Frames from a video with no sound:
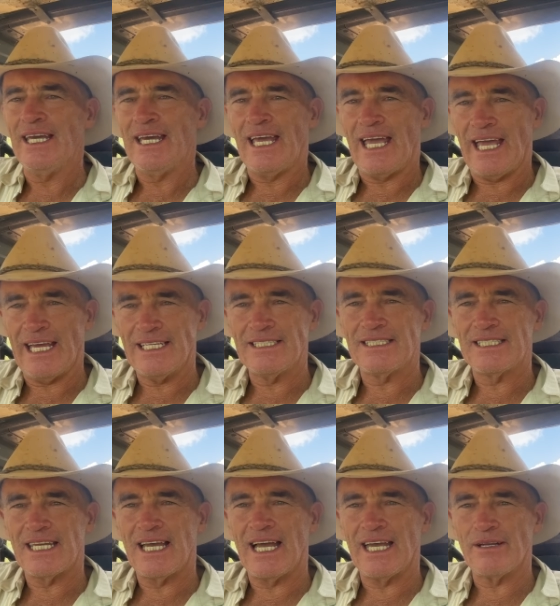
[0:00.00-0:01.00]
as
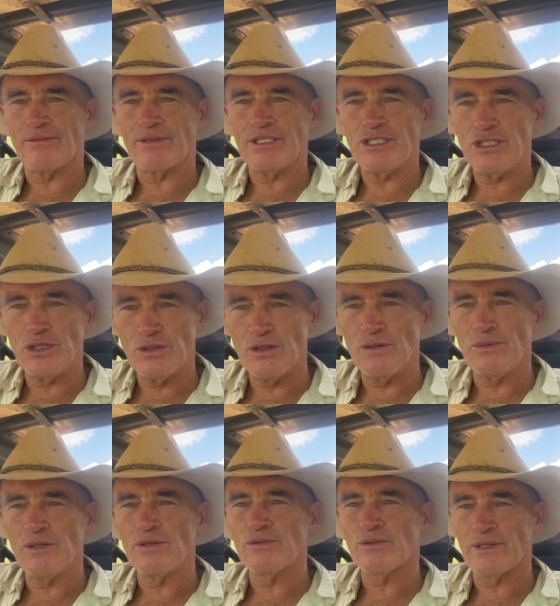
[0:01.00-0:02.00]
a
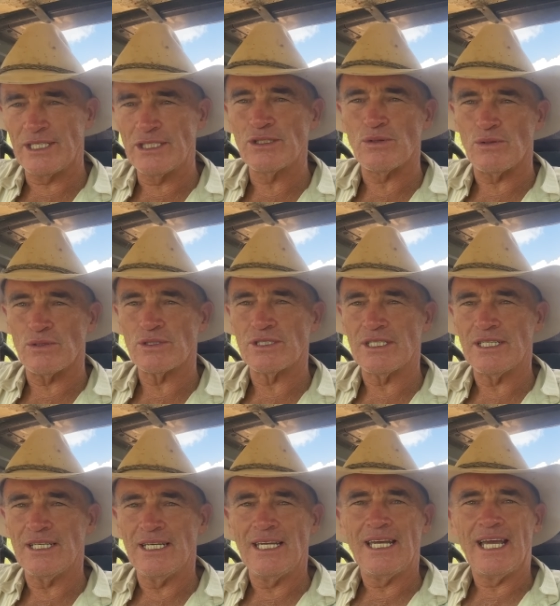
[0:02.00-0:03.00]
renewable resource
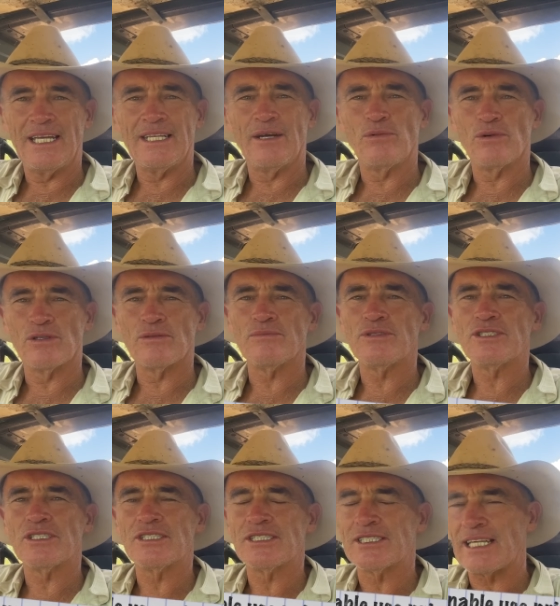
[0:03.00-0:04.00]
and they want them
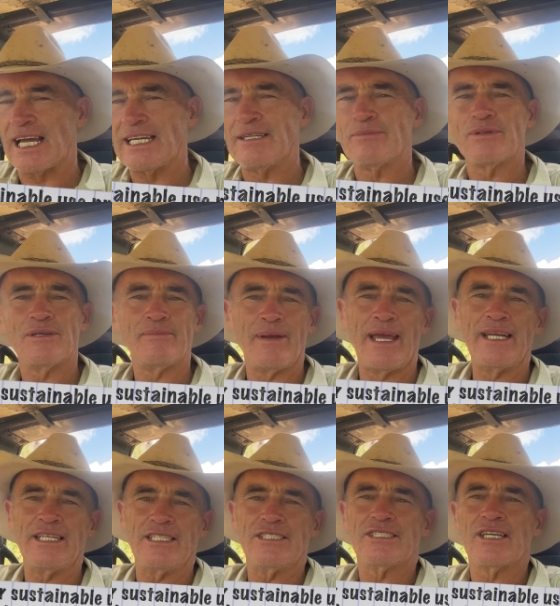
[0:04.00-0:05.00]
sustainably
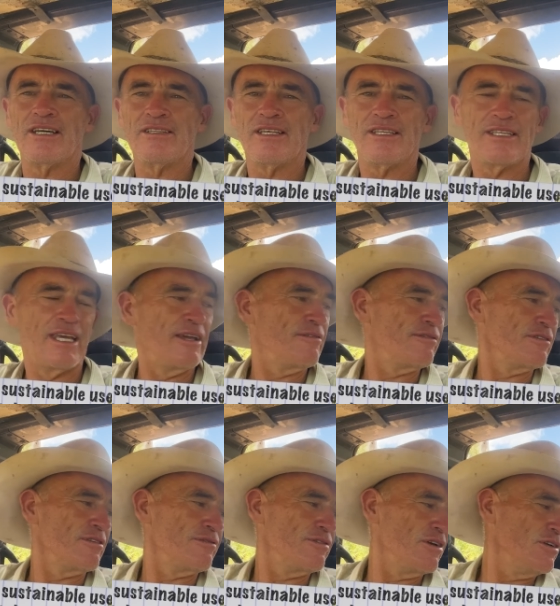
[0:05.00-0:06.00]
managed so they're there for
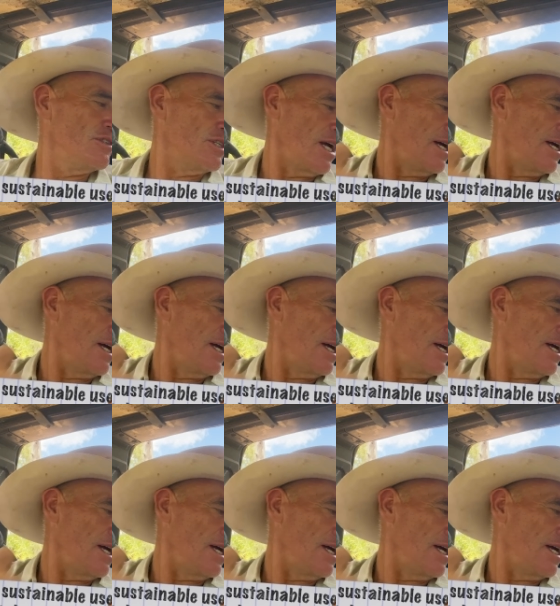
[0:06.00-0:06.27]
the future.